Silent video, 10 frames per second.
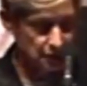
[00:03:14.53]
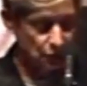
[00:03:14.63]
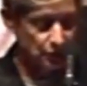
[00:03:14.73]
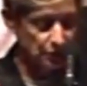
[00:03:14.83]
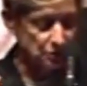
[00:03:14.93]

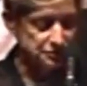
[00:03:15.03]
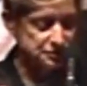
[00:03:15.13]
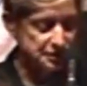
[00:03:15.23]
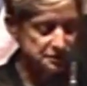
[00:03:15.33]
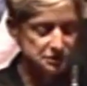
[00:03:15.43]
where our
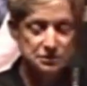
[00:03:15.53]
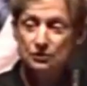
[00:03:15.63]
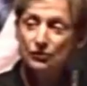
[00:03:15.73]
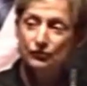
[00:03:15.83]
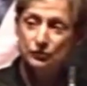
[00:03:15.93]
sense
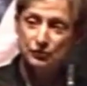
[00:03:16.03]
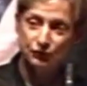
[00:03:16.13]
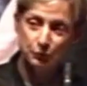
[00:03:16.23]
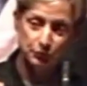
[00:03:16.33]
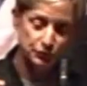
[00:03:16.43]
of a
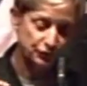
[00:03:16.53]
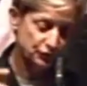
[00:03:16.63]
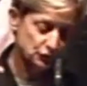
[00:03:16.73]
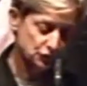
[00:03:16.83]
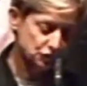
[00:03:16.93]
livable
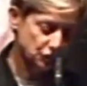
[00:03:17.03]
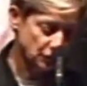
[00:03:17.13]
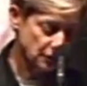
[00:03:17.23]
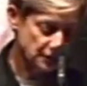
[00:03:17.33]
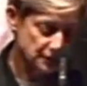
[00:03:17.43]

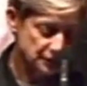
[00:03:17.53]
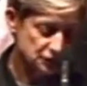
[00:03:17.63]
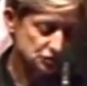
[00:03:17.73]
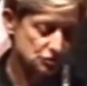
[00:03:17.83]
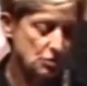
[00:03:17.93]
future is
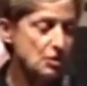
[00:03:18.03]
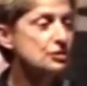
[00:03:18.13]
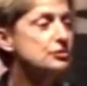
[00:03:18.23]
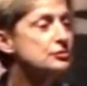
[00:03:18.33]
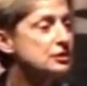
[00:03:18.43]

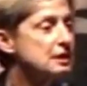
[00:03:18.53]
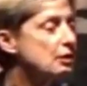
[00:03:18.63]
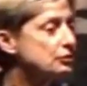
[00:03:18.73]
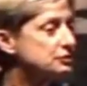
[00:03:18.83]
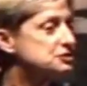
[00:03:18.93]
stronger than
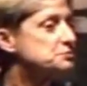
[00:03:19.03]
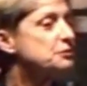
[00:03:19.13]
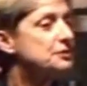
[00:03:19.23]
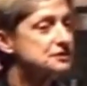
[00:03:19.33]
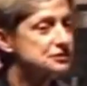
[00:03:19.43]
our
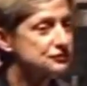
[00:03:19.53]
experience of